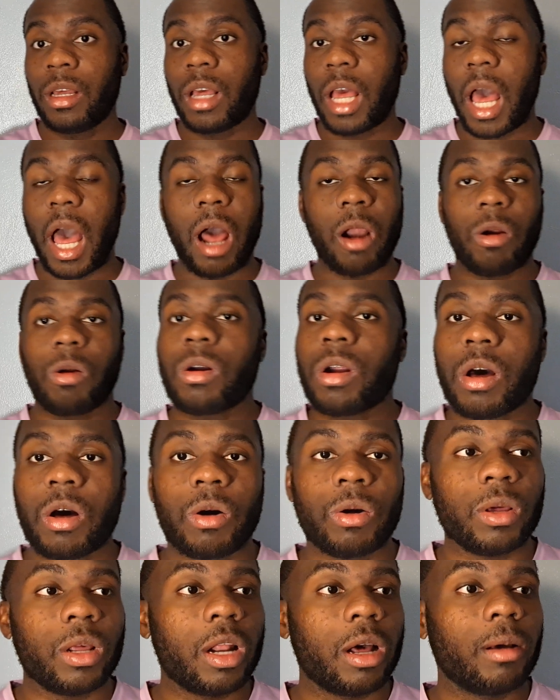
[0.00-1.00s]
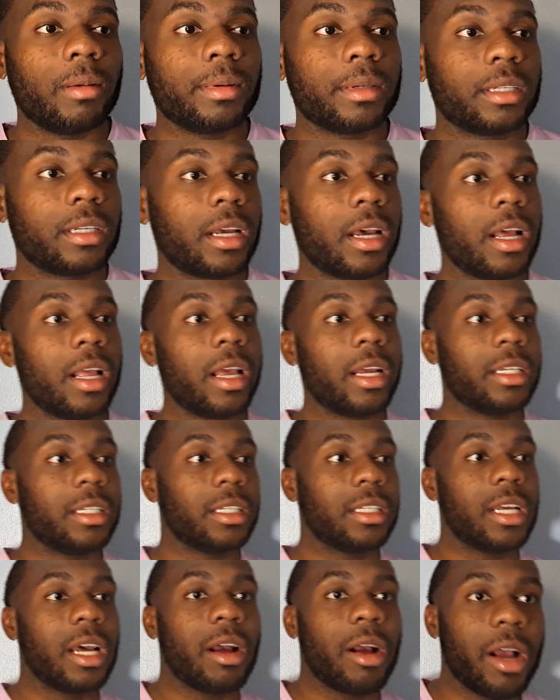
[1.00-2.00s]
I don't know, you know what I'm saying? Like, this
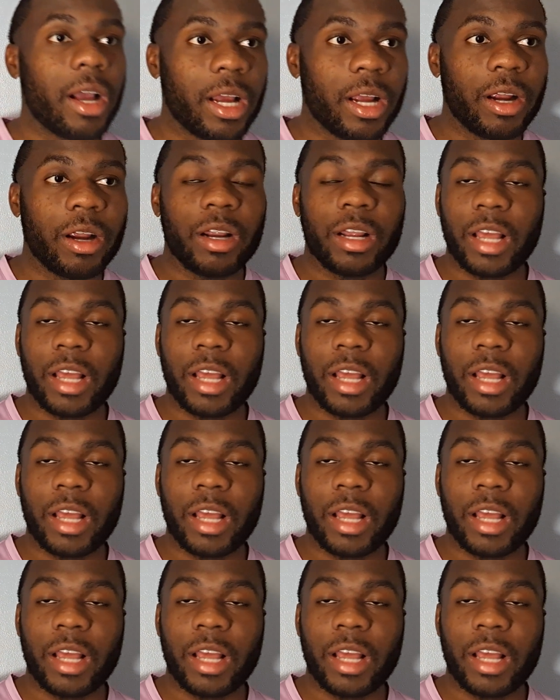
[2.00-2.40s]
guy right here,